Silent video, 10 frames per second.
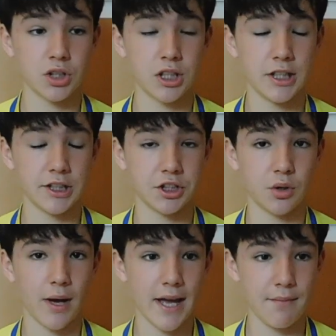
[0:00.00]
an
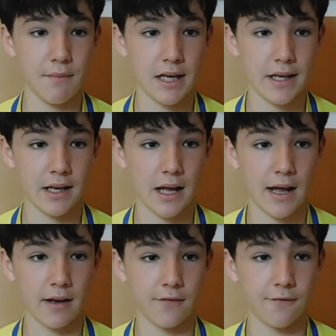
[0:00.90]
additional £8
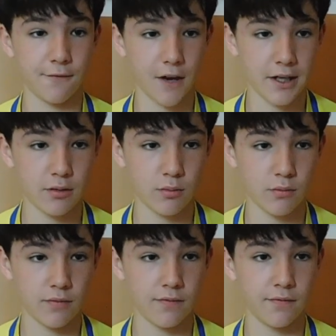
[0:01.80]
million at the final
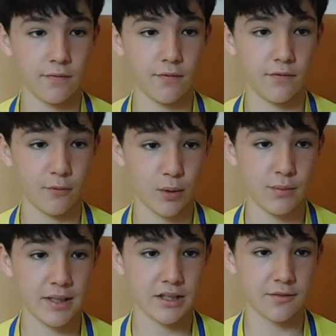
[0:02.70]

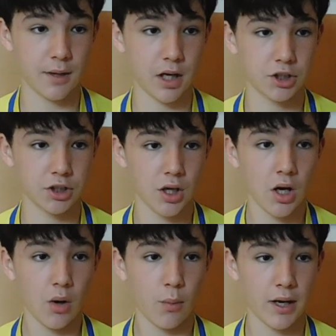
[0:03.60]
3 weeks of March,
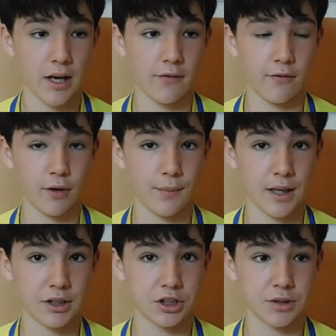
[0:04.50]
when they had 3
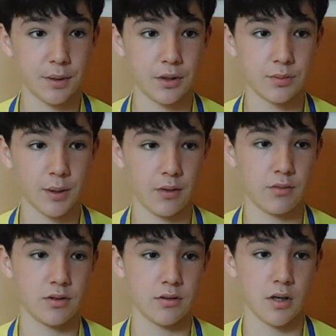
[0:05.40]
matches
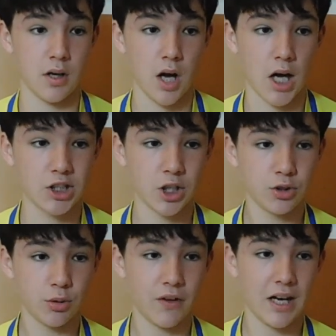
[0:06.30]
postponed. A
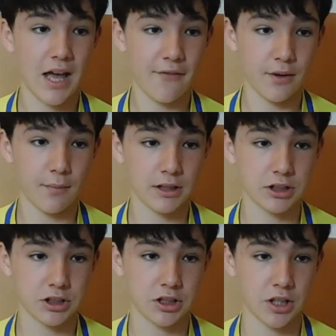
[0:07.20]
total of 11
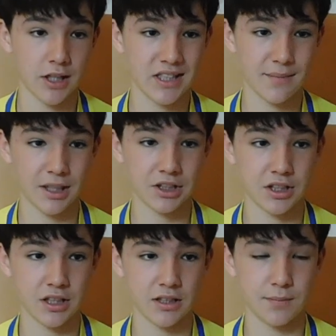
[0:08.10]
Manchester United
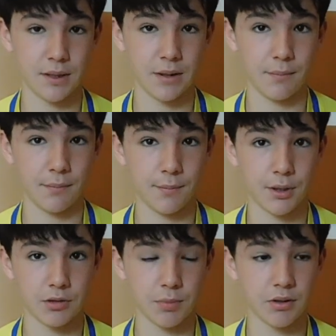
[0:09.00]
matches has been
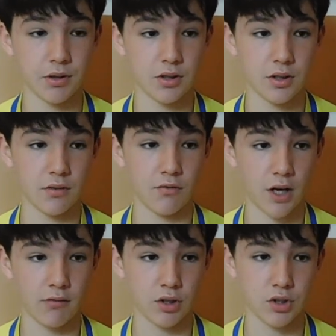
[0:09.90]
postponed because of the
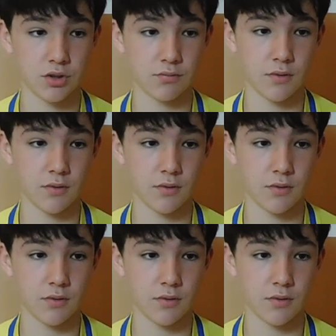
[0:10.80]
virus.